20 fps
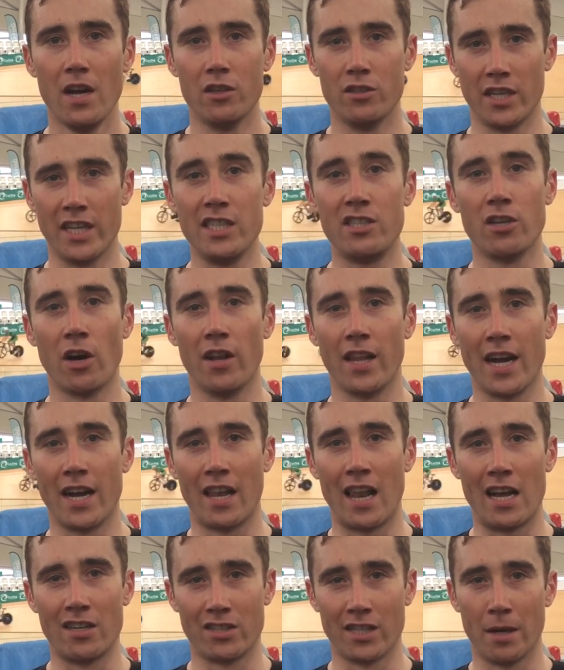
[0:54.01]
So he certainly had
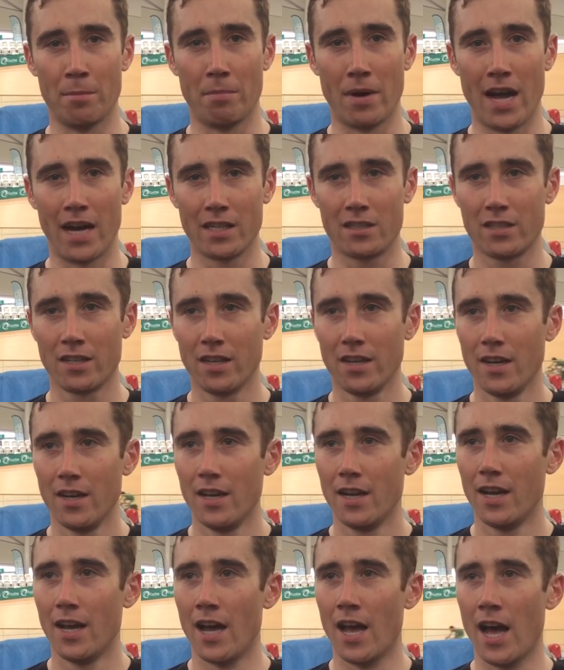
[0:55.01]
a lasting impact
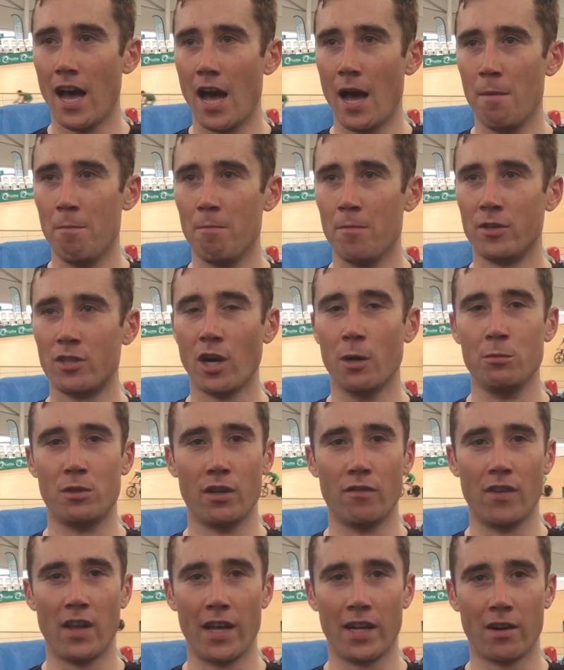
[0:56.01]
yeah. um, in terms
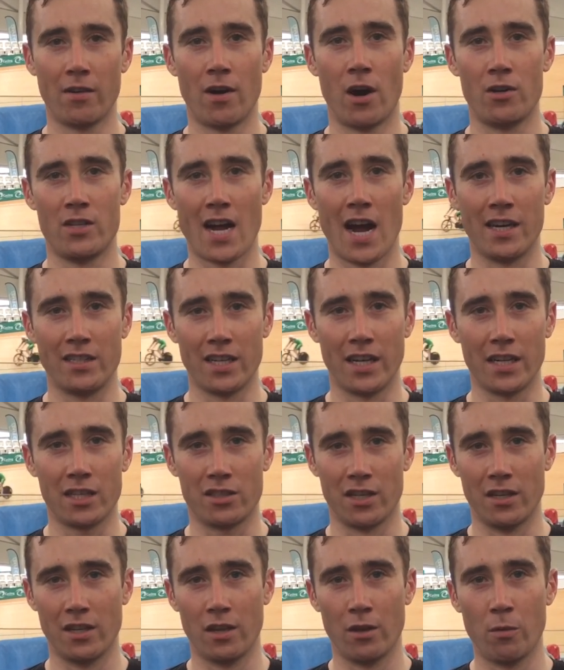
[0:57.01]
of like our
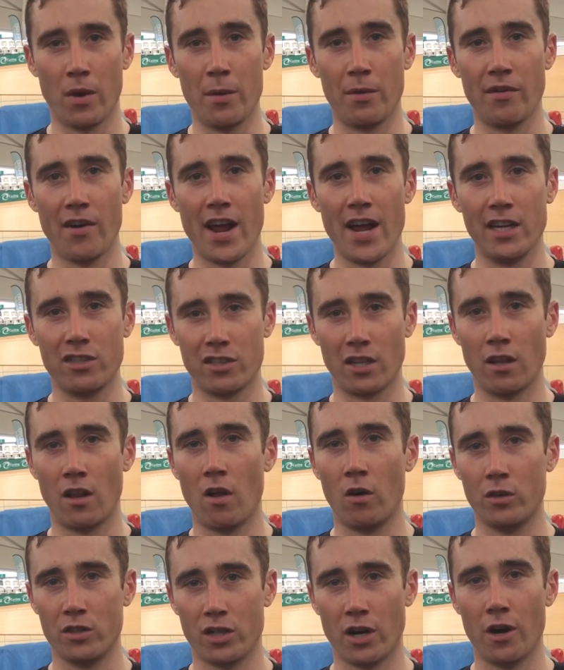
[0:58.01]
tactics and the way we race and the
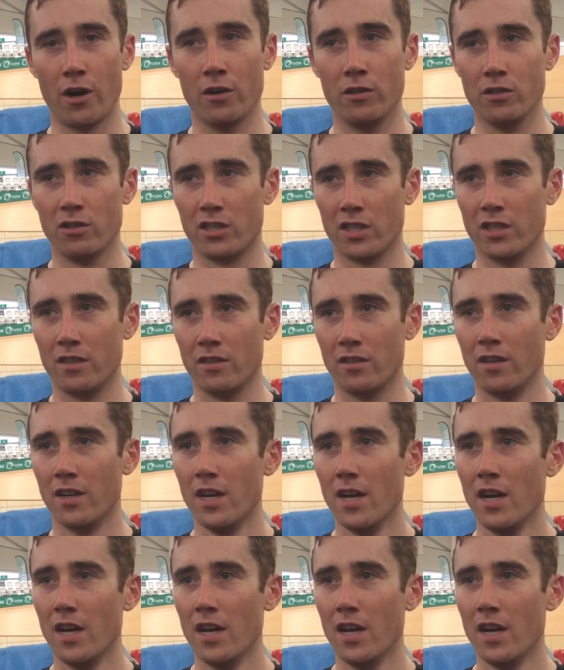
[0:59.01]
long turns and